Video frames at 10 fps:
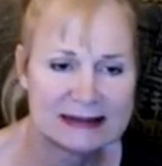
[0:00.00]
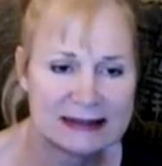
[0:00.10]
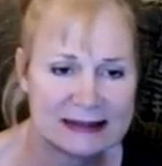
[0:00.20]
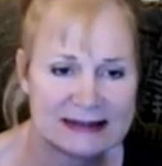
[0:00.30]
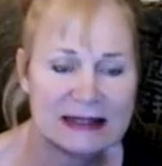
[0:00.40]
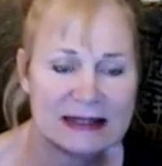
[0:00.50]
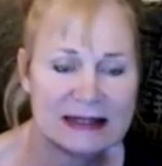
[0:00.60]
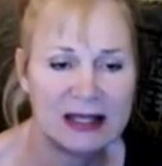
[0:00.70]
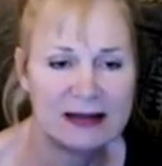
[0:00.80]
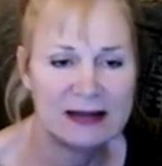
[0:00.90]

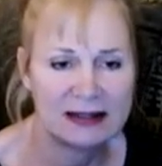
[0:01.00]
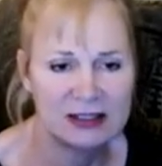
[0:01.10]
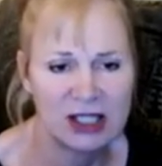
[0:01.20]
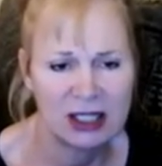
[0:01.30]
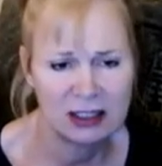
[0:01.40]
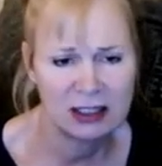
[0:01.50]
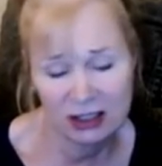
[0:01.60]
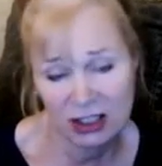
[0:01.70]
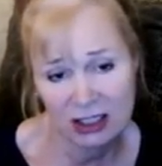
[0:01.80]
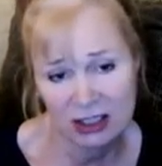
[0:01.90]
cazimi, that
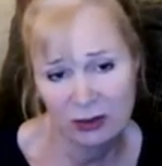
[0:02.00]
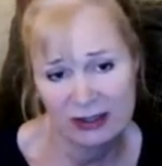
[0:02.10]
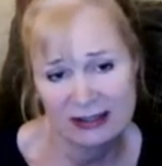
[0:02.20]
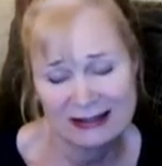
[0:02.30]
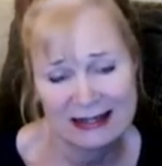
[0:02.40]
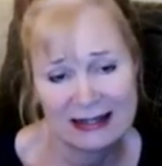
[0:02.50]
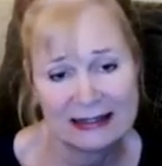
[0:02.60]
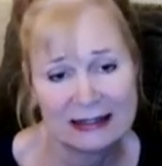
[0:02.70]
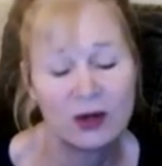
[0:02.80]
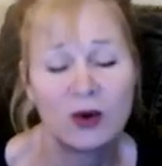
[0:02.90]
conjunction with the sun
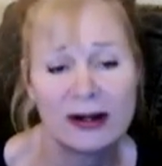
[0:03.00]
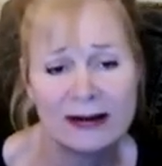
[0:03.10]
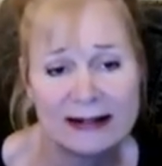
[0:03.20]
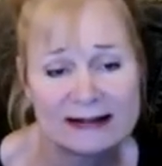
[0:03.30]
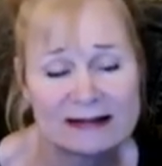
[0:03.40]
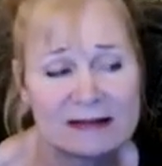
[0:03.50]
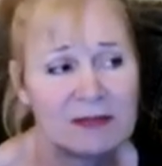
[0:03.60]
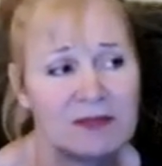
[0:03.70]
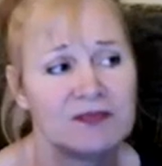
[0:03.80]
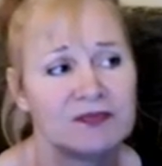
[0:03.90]
in Aquarius
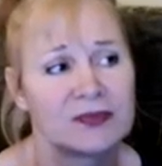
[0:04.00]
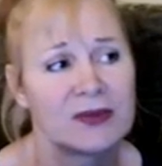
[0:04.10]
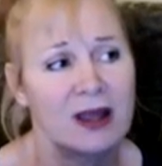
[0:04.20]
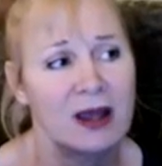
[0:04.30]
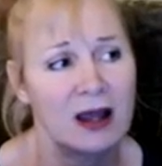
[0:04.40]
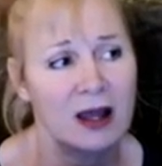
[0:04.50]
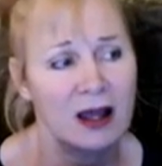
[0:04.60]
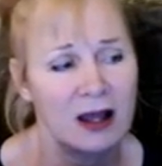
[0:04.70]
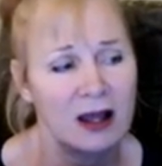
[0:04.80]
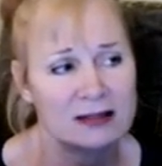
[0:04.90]

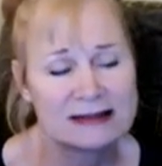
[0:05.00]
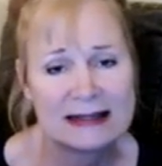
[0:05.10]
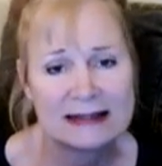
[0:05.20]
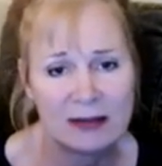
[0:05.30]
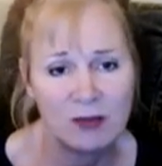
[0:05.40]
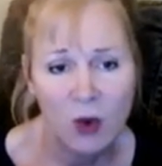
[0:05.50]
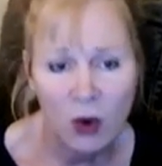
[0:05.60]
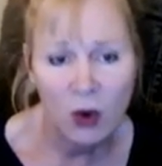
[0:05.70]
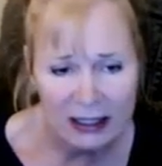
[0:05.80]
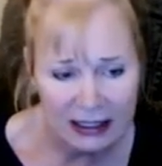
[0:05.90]
on Sunday
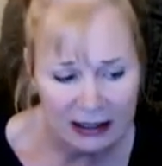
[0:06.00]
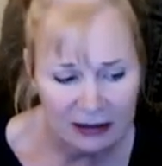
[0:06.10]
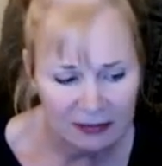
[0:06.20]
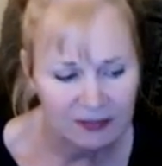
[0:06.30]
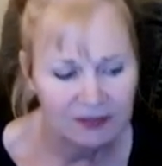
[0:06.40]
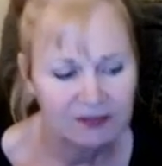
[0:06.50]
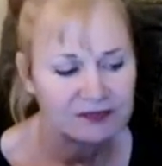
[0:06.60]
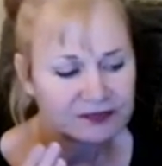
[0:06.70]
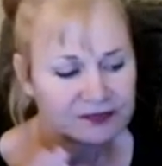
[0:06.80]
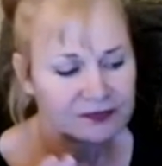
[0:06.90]
morning,
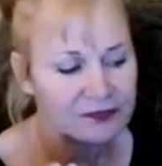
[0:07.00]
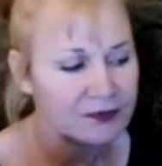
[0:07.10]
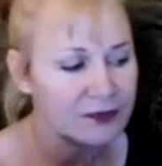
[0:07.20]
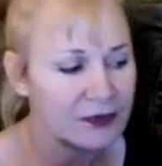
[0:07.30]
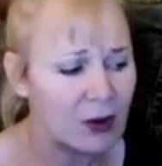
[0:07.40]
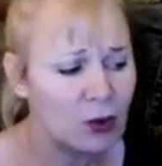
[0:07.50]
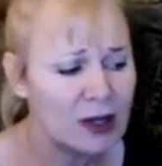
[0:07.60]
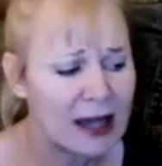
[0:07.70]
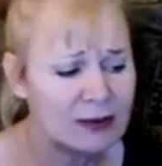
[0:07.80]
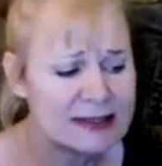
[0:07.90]

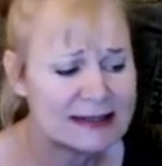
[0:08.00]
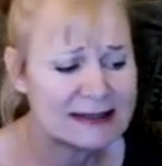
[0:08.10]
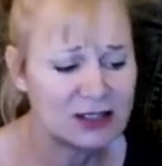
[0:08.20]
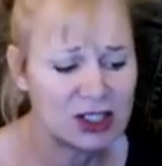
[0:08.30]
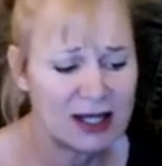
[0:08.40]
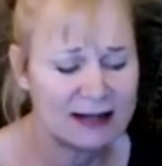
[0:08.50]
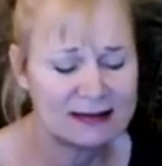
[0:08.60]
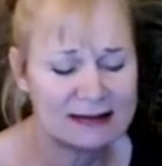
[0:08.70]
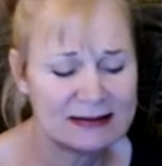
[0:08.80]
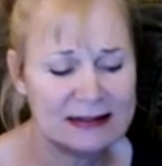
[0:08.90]
what I would
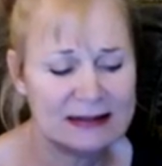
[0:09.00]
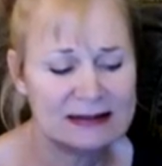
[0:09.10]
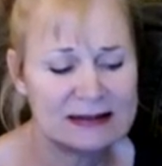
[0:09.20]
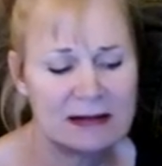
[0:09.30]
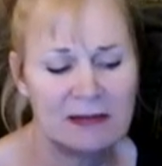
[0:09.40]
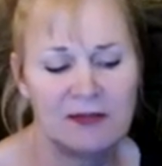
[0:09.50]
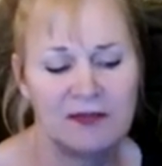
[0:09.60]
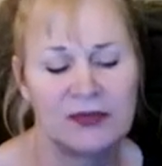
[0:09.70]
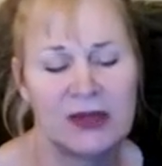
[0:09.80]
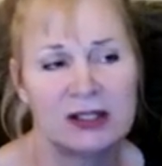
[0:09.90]
suggest is
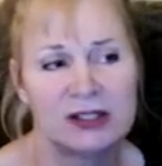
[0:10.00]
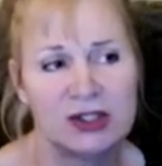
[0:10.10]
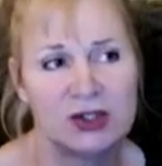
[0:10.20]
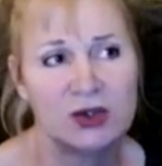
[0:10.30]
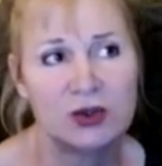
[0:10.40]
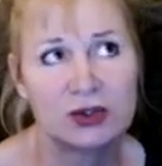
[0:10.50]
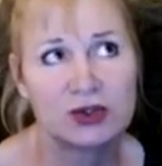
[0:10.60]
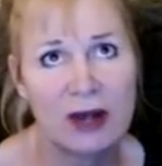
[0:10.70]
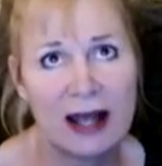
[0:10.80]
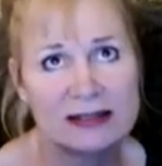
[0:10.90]
to
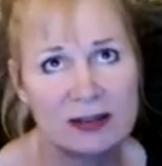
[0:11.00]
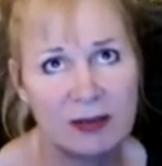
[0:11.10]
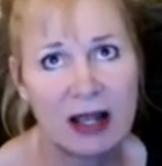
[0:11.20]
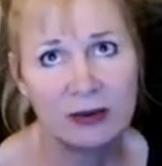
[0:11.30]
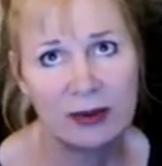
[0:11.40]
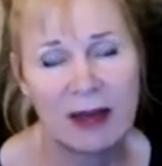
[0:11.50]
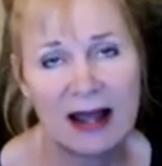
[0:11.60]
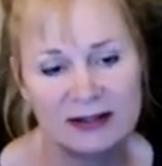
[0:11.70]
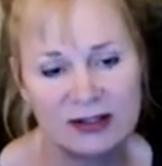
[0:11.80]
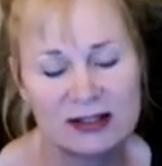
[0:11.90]
try to
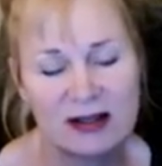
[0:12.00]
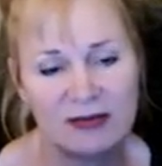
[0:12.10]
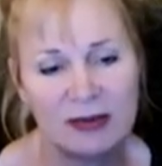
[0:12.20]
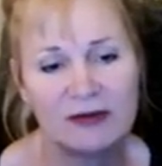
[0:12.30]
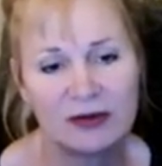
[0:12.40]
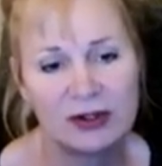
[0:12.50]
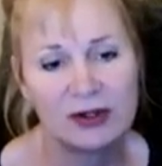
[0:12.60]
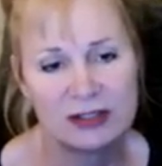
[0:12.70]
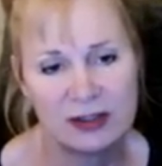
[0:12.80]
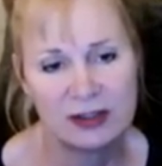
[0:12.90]
remind yourself before you
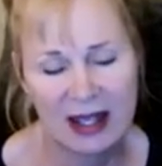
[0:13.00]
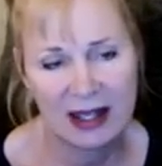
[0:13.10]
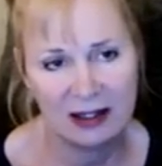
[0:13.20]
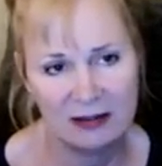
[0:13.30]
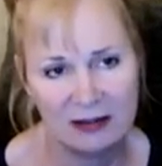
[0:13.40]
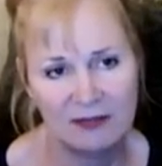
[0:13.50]
go to bed